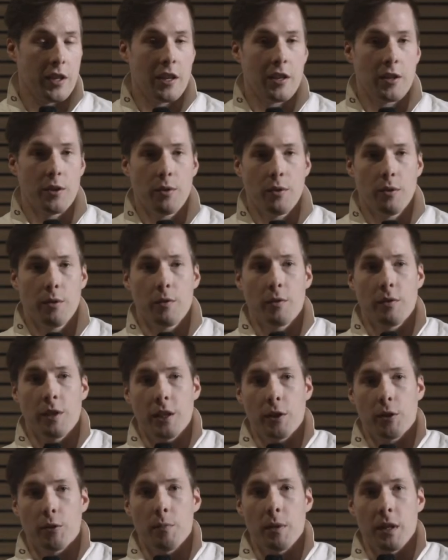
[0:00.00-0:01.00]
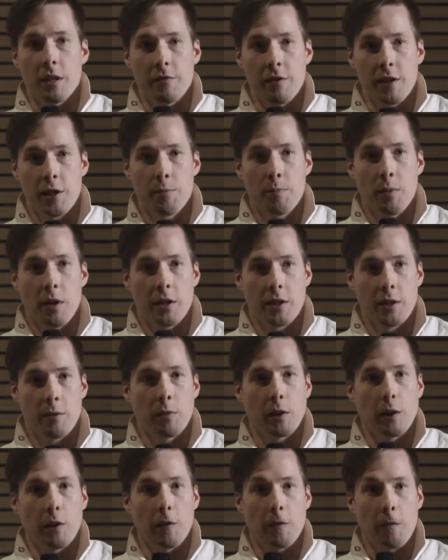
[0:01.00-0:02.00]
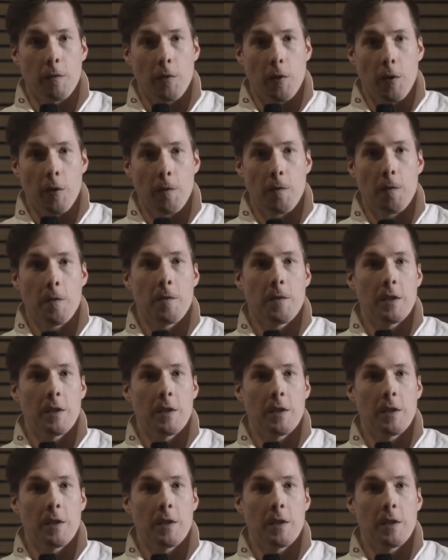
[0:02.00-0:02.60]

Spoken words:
and you need to be responsible of